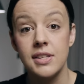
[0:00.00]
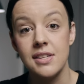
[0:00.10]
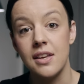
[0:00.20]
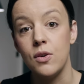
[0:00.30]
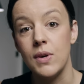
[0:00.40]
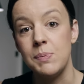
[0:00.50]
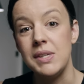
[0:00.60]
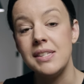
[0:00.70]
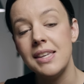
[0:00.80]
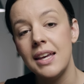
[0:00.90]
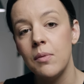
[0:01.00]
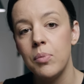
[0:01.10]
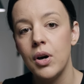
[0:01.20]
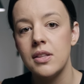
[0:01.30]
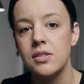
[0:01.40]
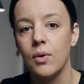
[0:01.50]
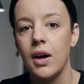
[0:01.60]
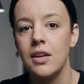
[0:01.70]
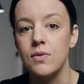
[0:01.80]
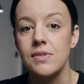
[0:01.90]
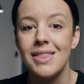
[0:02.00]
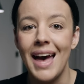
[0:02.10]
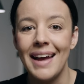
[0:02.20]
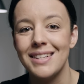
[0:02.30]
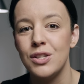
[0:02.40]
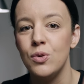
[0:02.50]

has a USB-C input so I use that